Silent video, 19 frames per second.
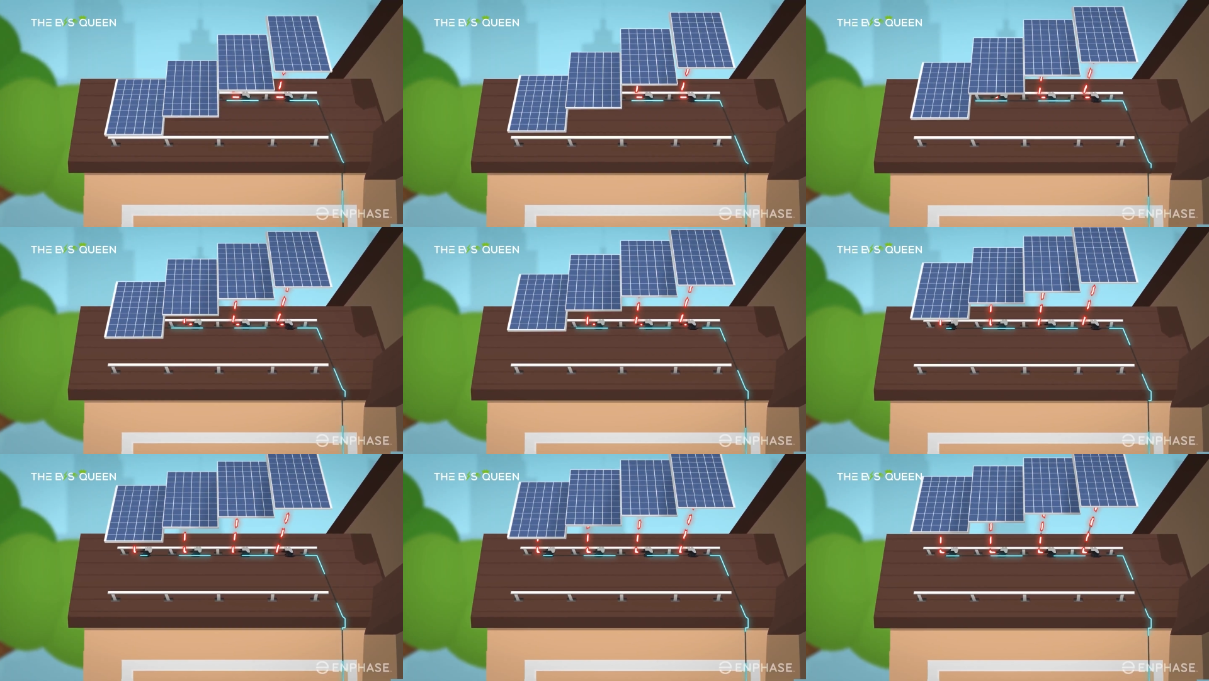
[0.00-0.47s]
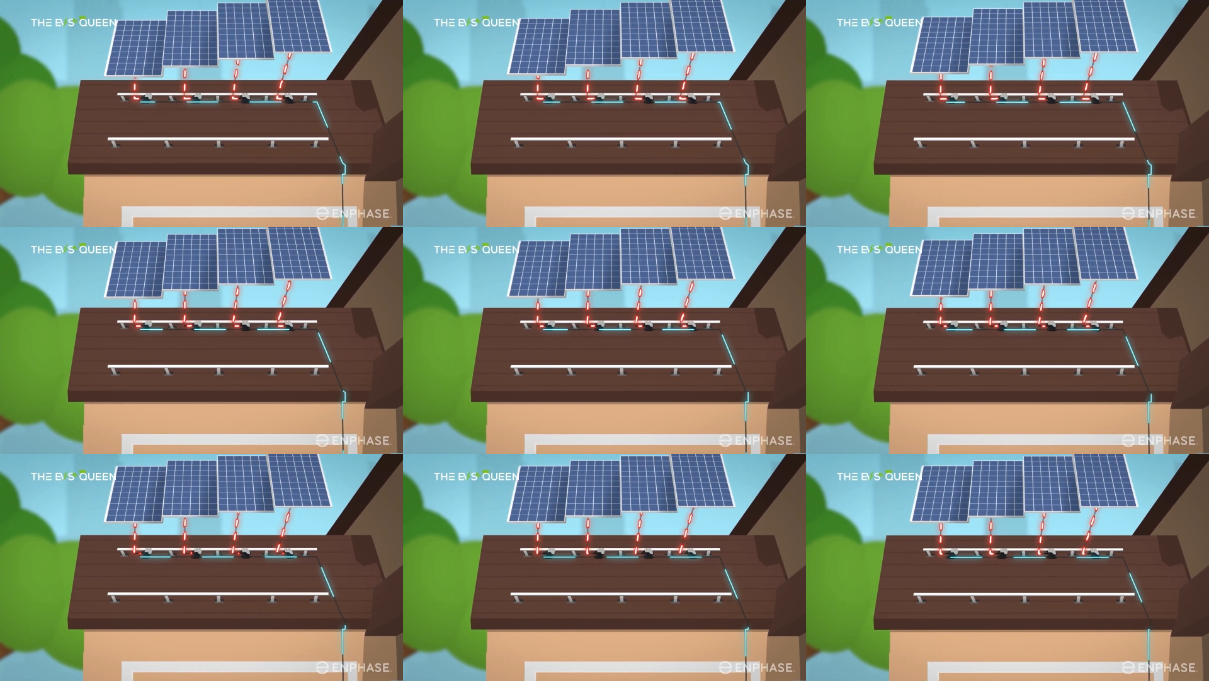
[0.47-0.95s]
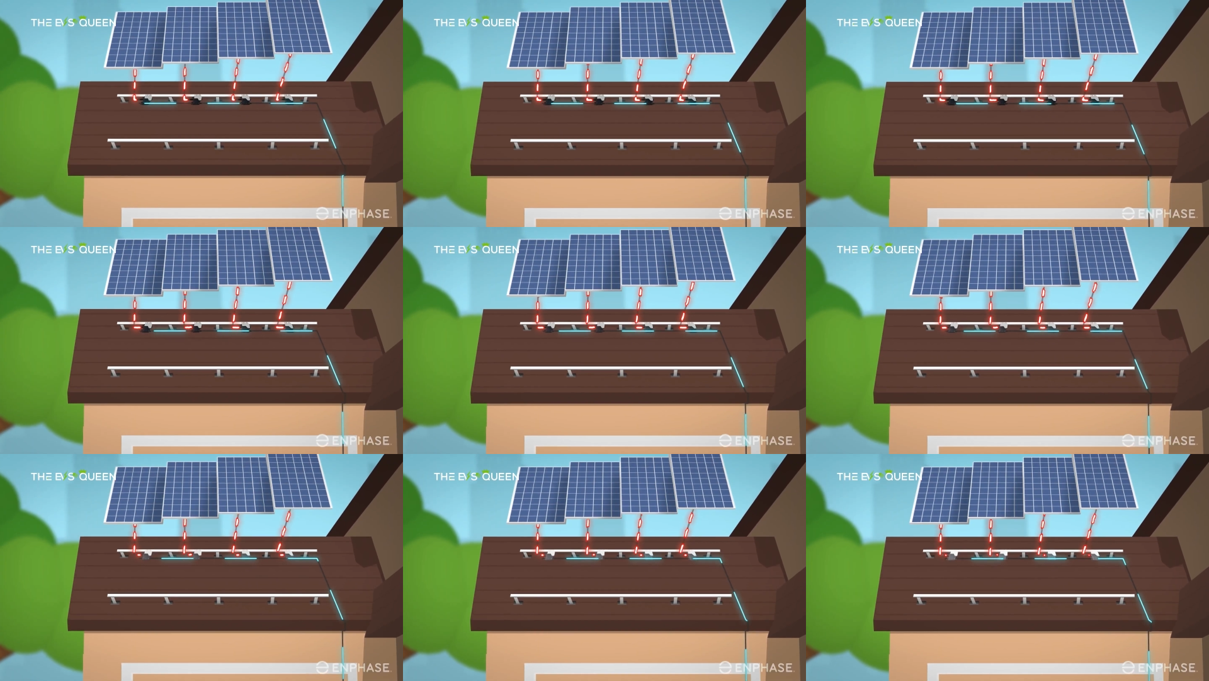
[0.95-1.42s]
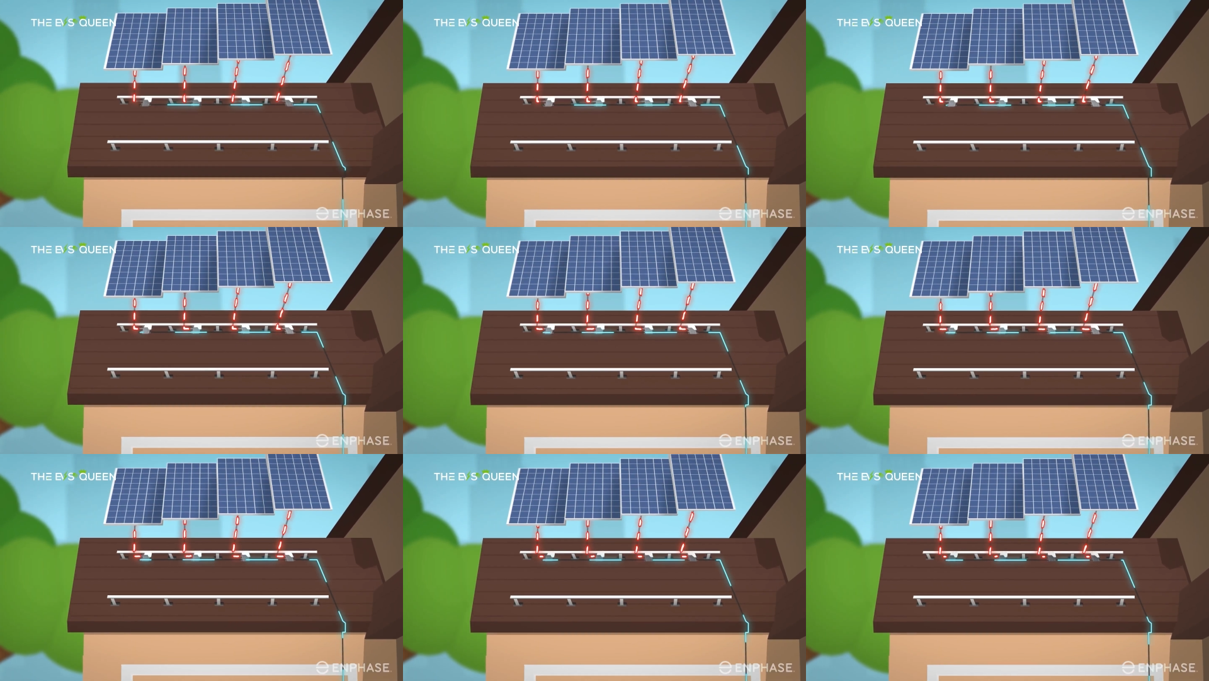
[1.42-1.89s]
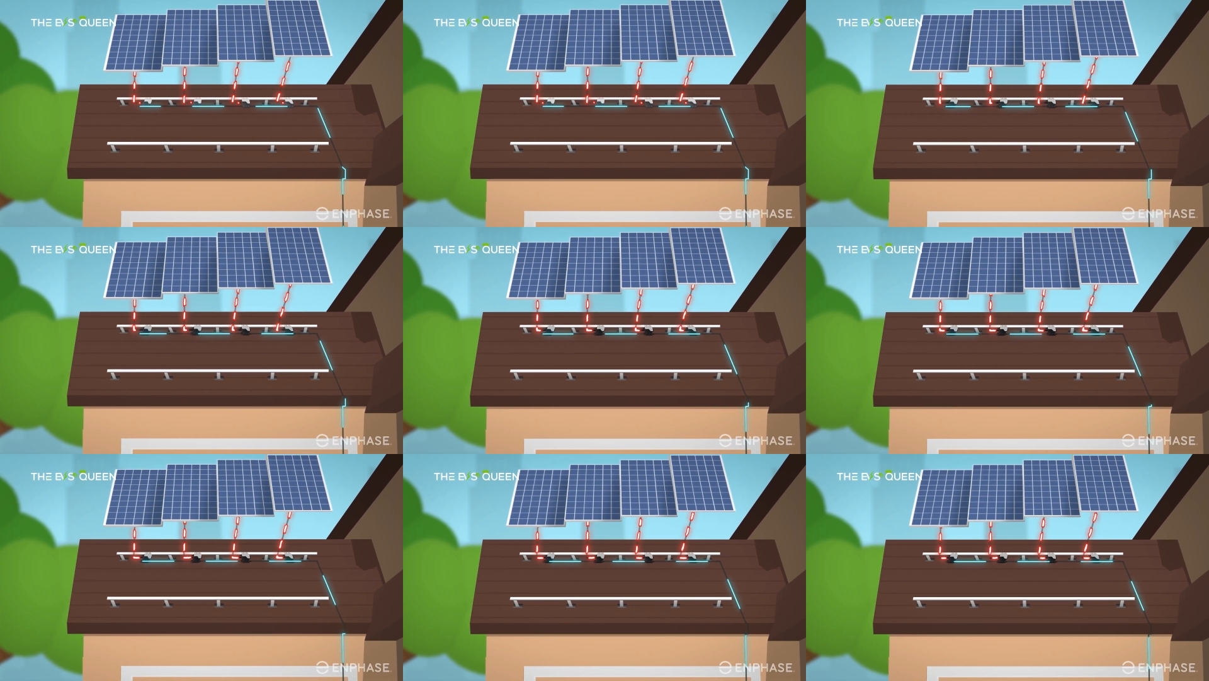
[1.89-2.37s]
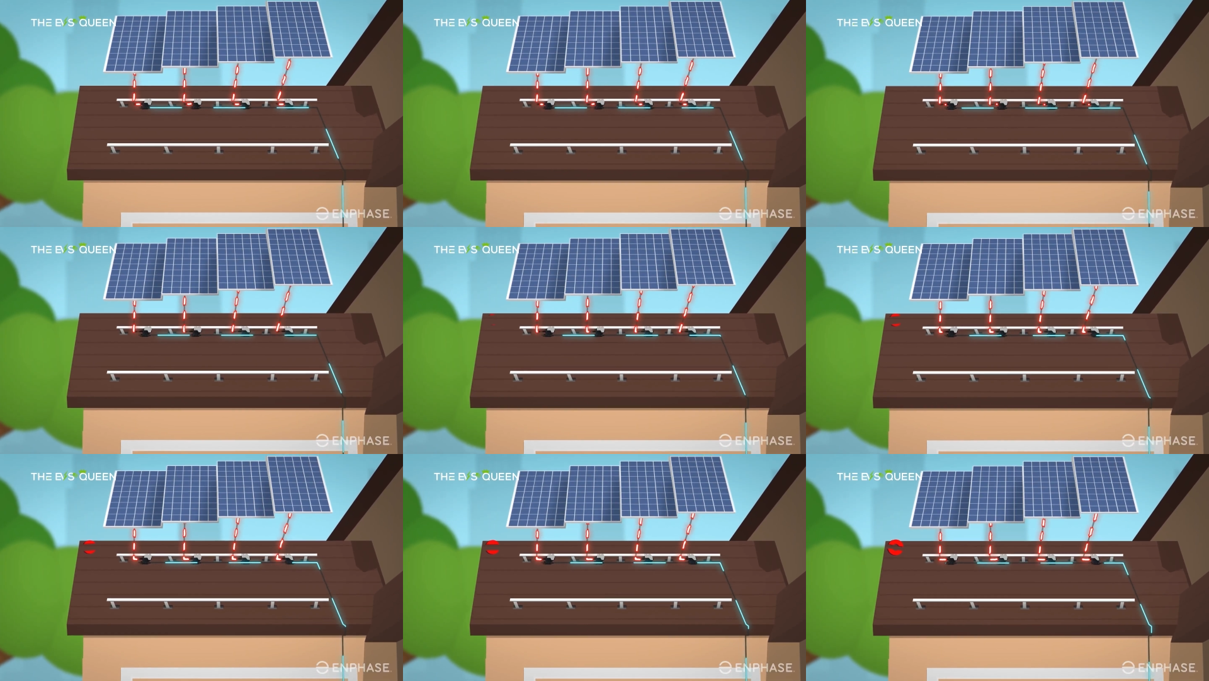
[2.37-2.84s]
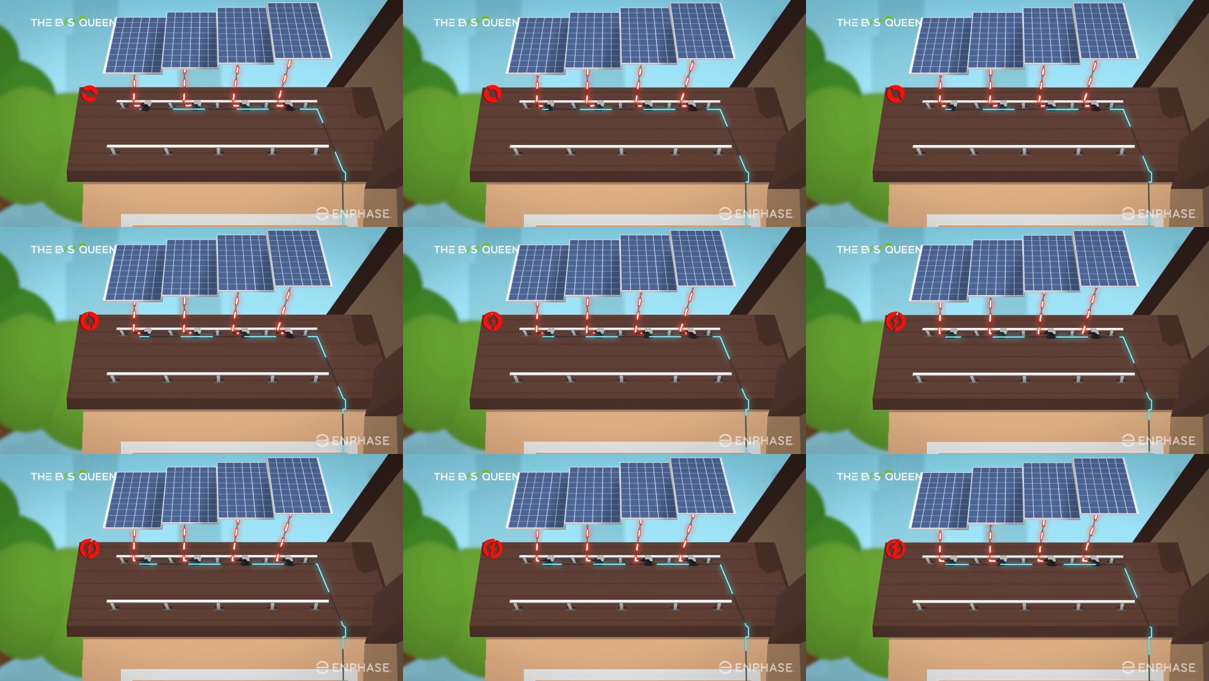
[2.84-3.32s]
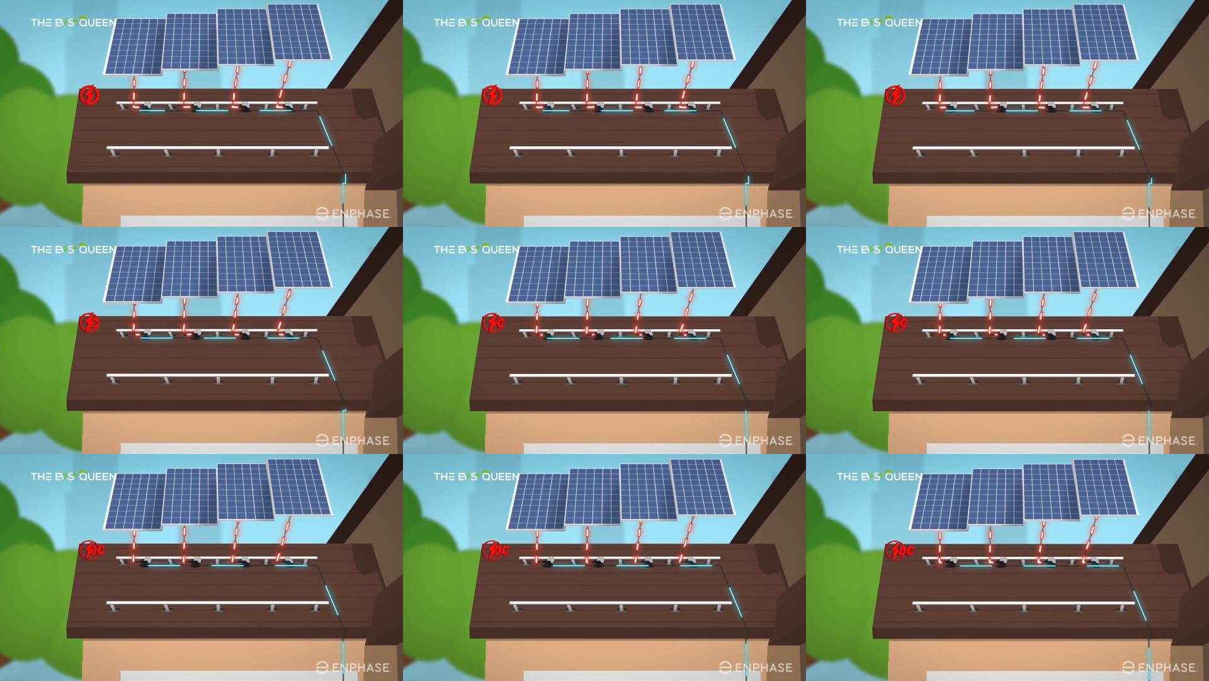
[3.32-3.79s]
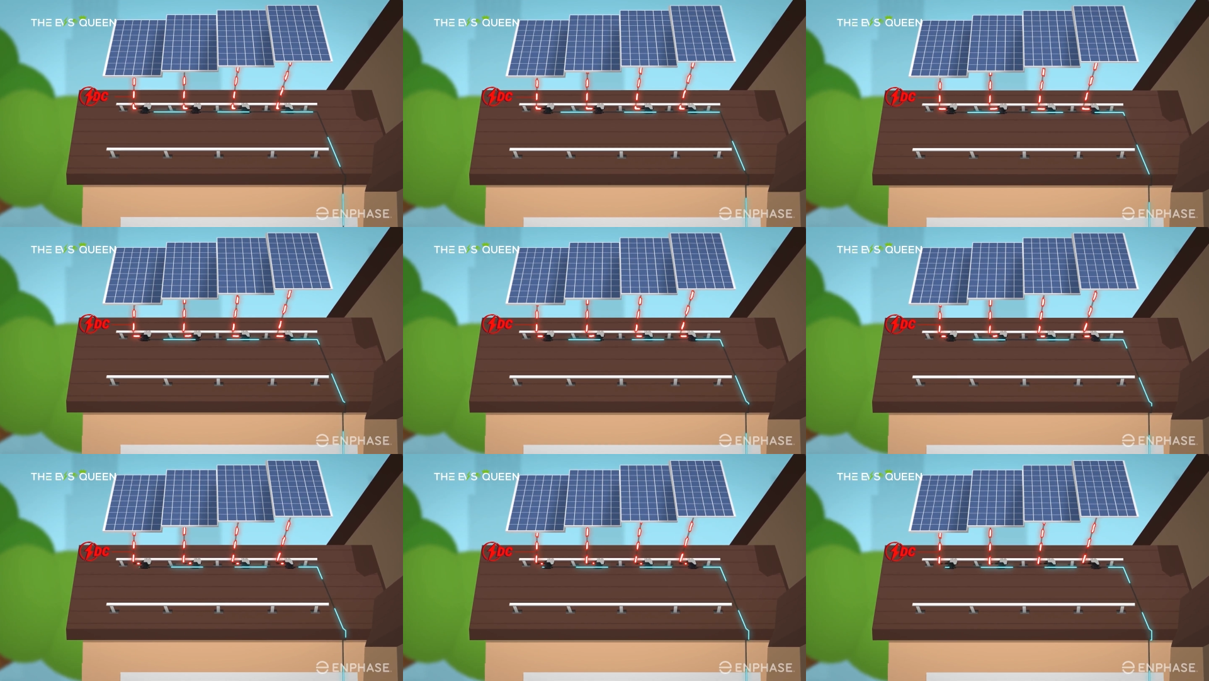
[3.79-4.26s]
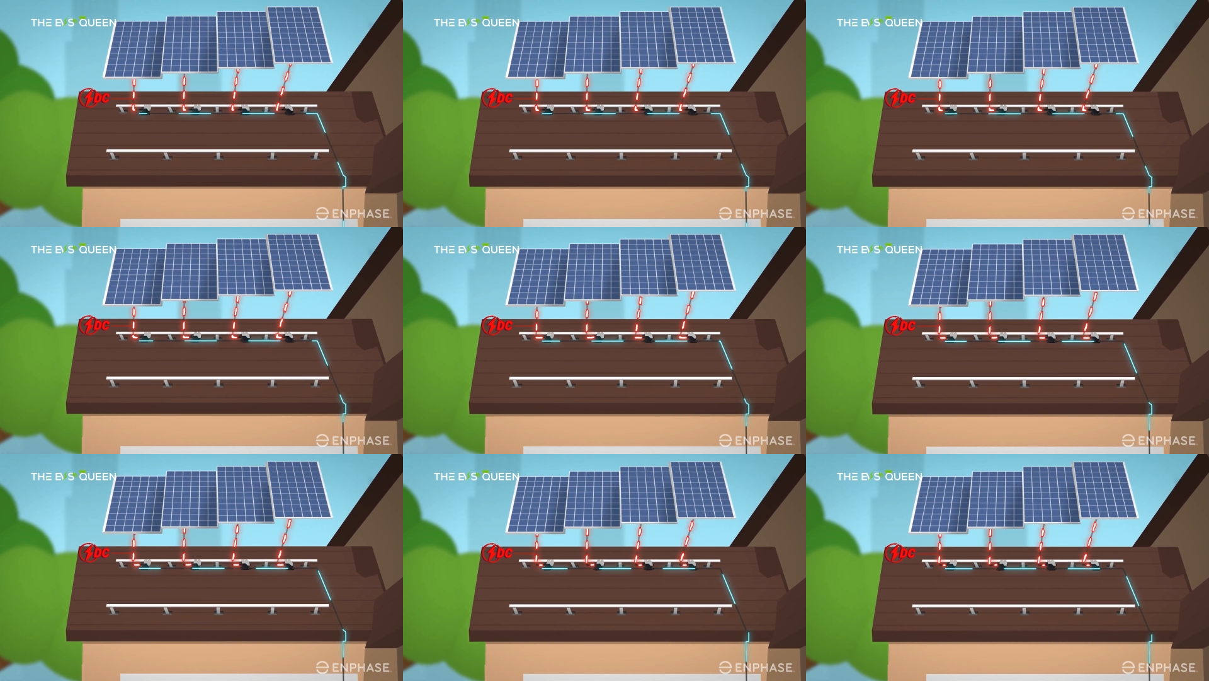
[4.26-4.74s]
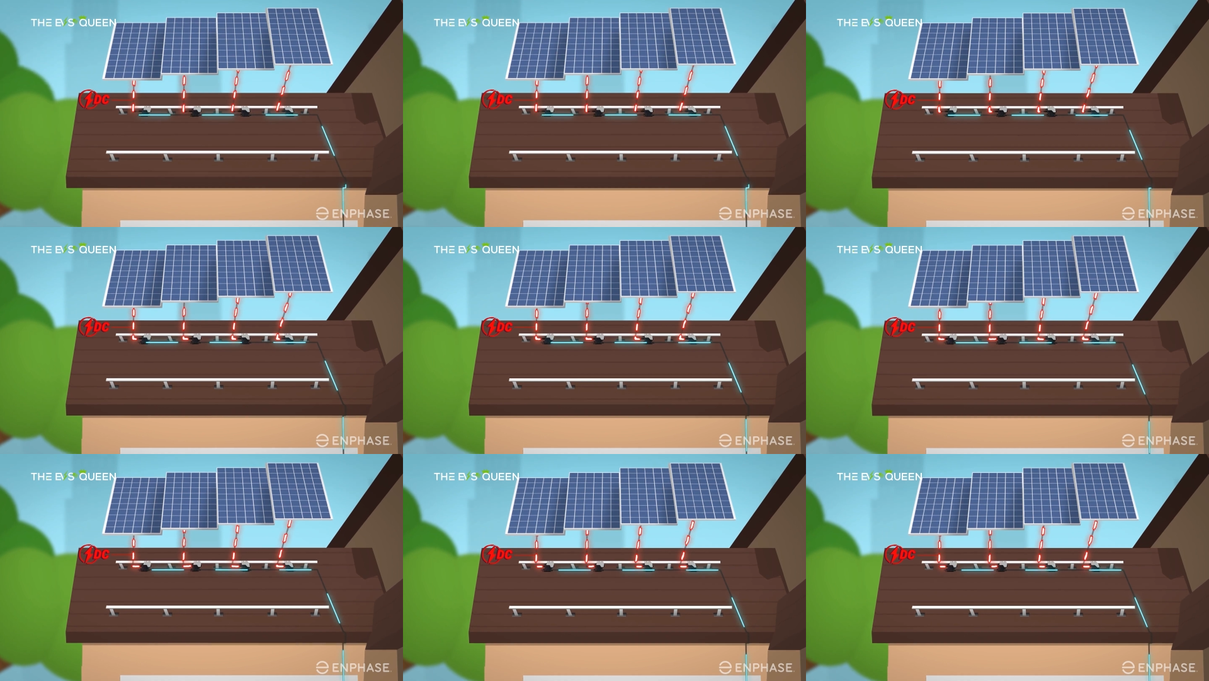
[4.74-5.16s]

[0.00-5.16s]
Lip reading: (no speaker visible)